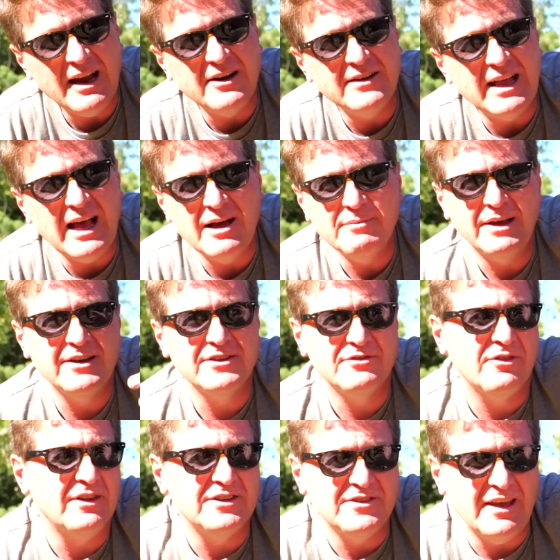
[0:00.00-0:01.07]
air down because
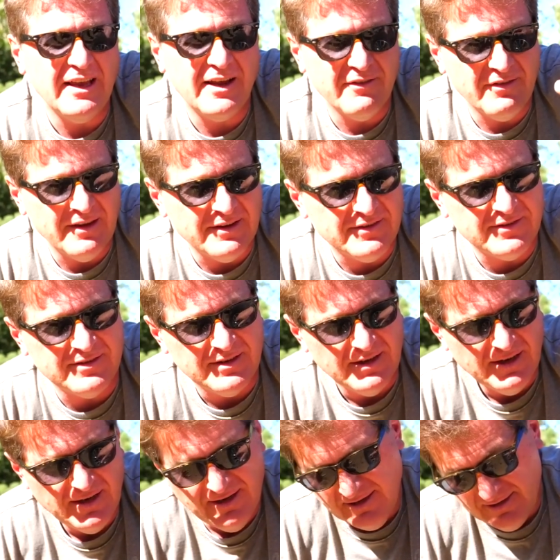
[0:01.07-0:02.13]
for the sake of this
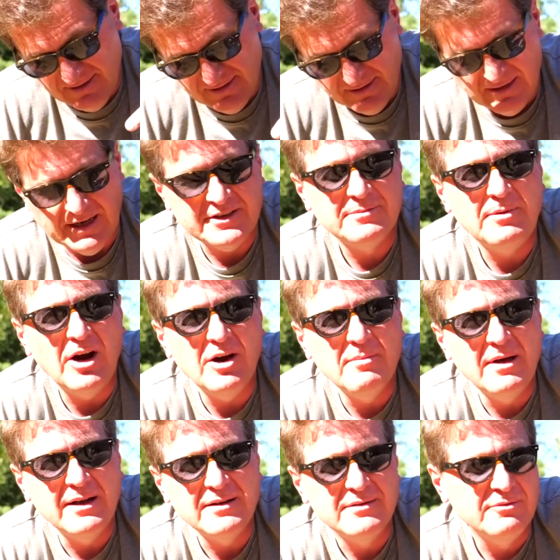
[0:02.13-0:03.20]

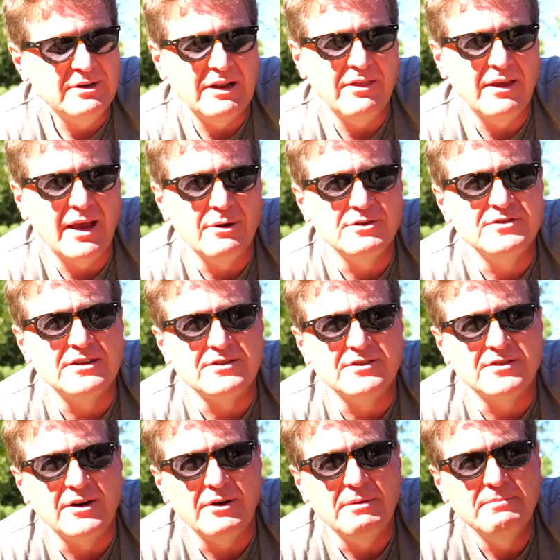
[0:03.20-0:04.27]
experiment, we didn't think it was
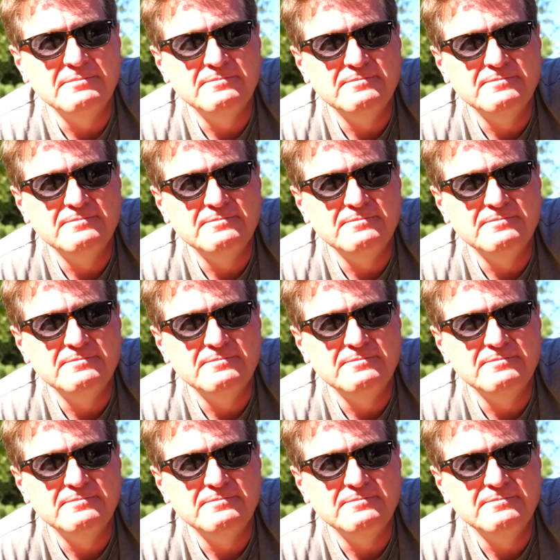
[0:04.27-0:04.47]
necessary.